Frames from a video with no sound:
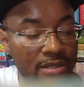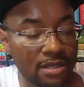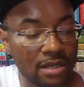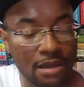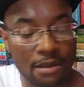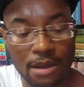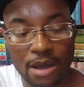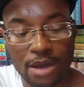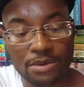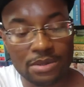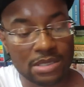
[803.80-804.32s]

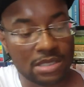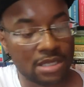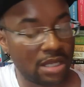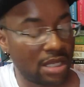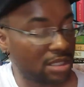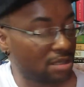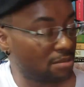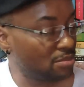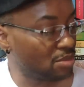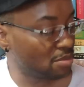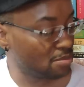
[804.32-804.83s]
I'm always
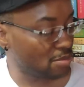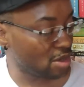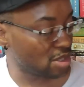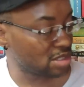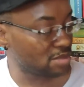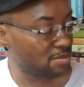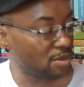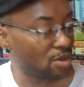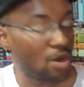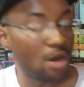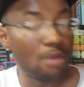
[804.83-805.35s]
collecting
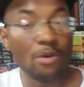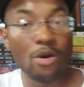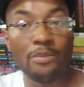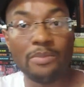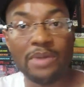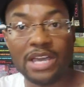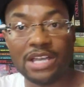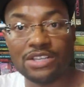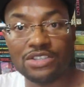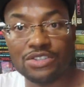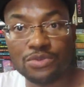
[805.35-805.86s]
bookmarks. So I'm on
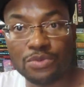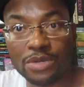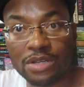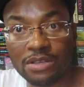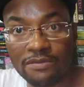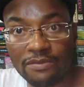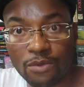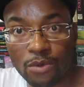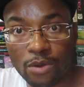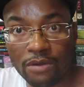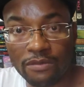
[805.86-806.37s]
page
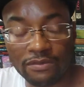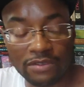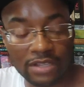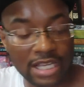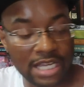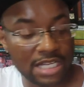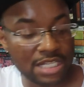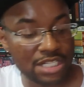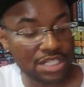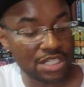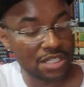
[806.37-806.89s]
24 of
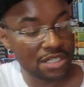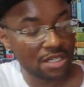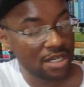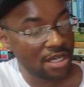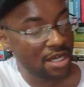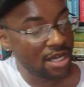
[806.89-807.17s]
Fletch.